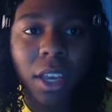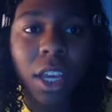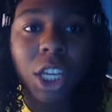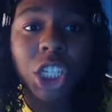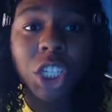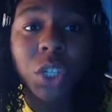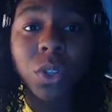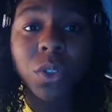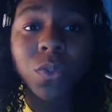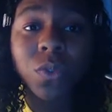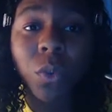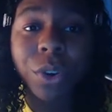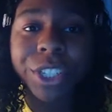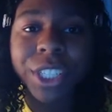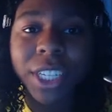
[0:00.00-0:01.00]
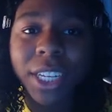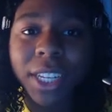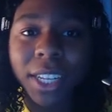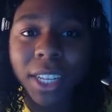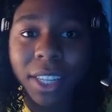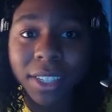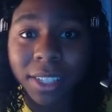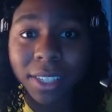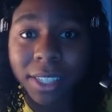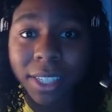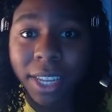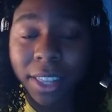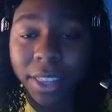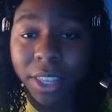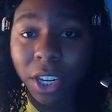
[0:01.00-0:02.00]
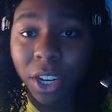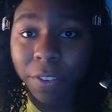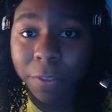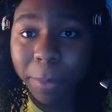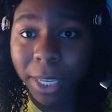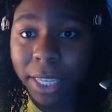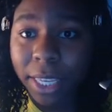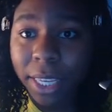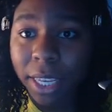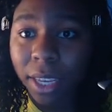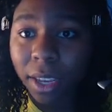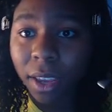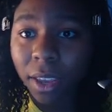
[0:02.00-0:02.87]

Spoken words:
She was 14 in the 68th year of Ming Qi.